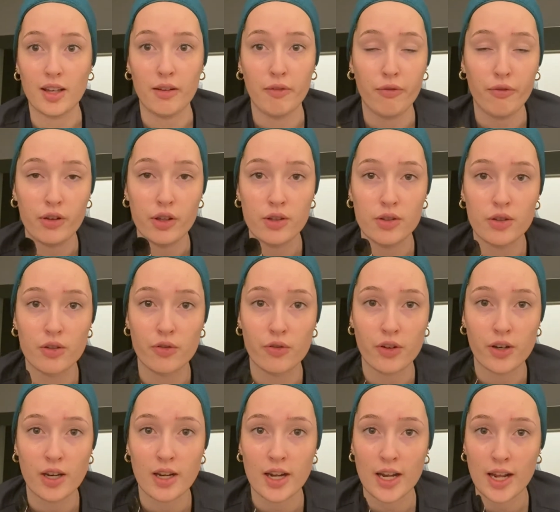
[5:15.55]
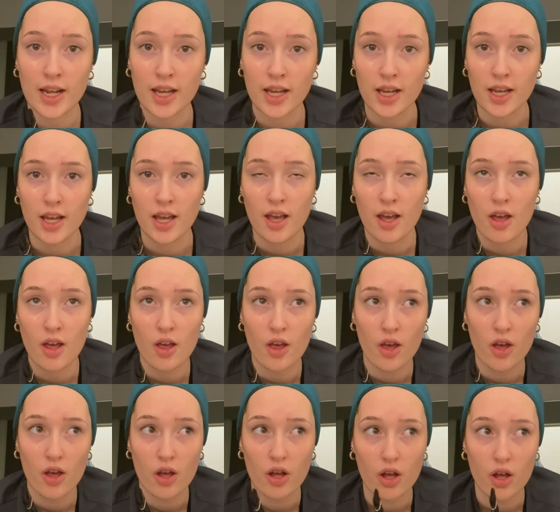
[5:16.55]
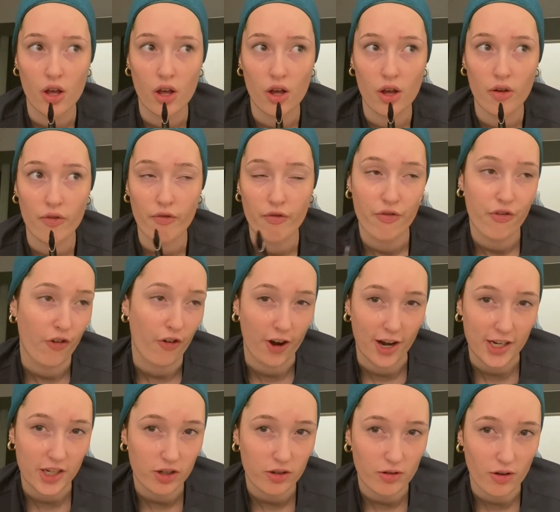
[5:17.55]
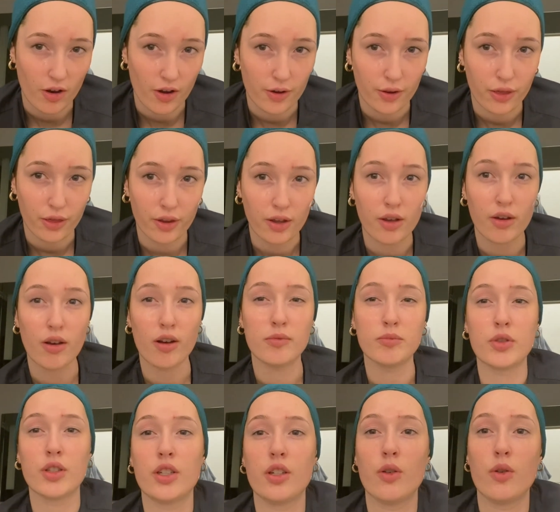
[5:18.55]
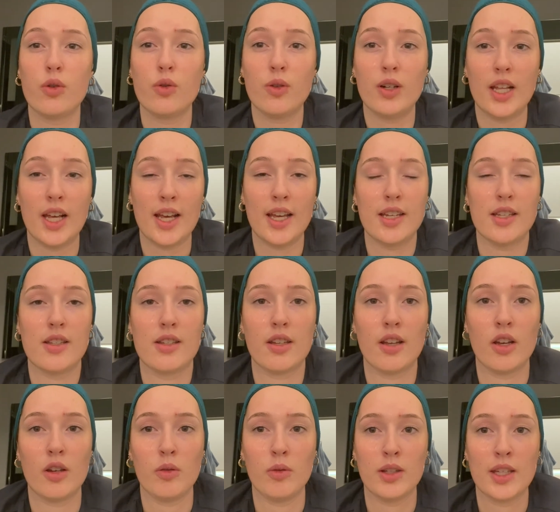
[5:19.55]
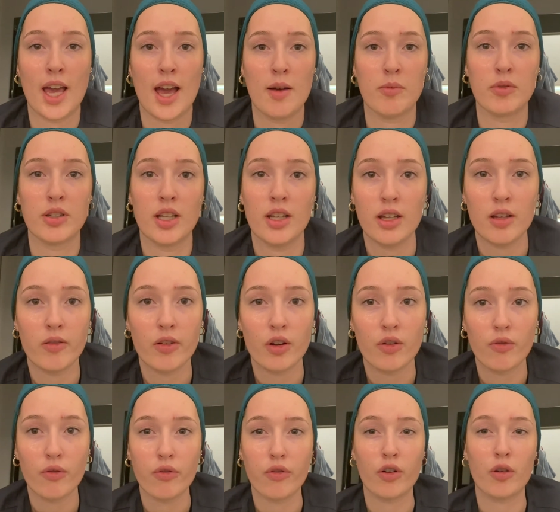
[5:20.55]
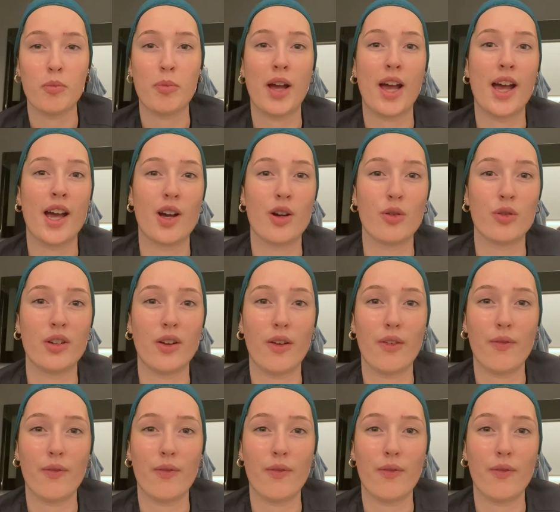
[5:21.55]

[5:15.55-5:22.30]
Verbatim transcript: It feels really fresh, I think I'm gonna call it. So yeah, I'm gonna leave it on for about